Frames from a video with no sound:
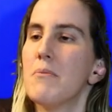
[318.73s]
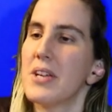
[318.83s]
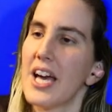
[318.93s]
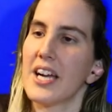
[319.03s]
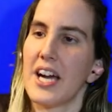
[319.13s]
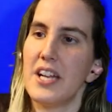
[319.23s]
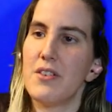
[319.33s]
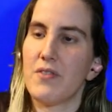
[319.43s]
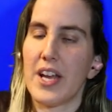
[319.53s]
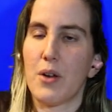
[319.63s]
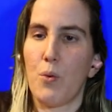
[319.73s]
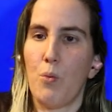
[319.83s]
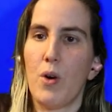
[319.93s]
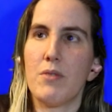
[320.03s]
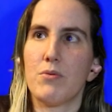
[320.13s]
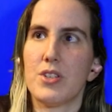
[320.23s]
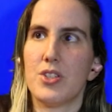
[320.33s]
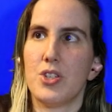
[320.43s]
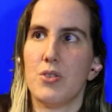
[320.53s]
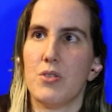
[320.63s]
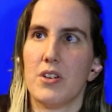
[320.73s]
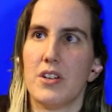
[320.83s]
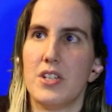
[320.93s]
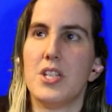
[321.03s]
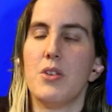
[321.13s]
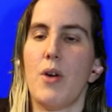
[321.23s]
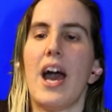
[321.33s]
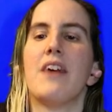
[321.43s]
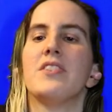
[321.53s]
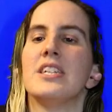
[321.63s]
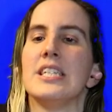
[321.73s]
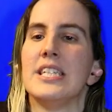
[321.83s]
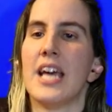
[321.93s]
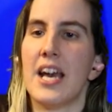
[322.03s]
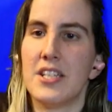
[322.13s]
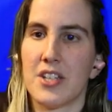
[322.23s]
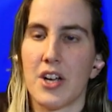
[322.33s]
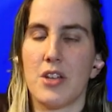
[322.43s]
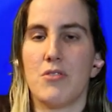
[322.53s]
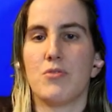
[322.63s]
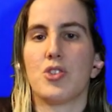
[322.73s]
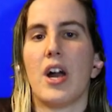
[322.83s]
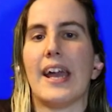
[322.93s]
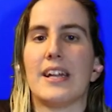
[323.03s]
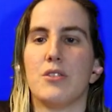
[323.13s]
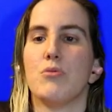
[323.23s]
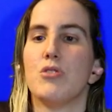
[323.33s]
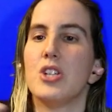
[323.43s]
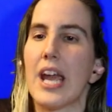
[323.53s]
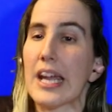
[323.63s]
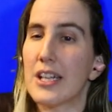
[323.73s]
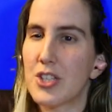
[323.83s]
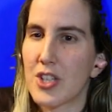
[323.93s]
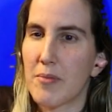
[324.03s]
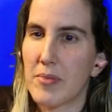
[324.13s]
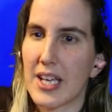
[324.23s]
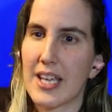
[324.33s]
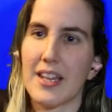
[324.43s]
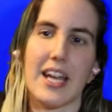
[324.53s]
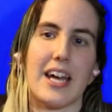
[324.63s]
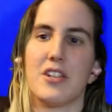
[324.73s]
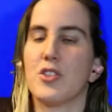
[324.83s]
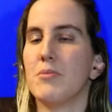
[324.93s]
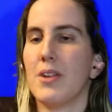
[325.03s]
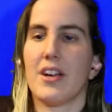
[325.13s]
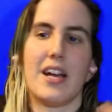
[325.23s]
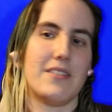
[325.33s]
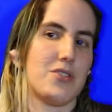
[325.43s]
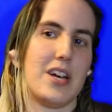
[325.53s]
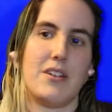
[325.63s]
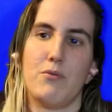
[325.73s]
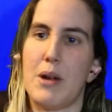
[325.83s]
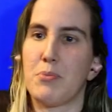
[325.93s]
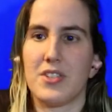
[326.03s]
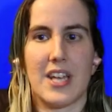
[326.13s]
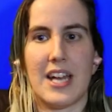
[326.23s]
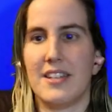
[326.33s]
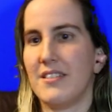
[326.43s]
But yeah, kind of like, what was do you have an intent? Are you trying to change something? Like, I assume you're kind of trying to represent.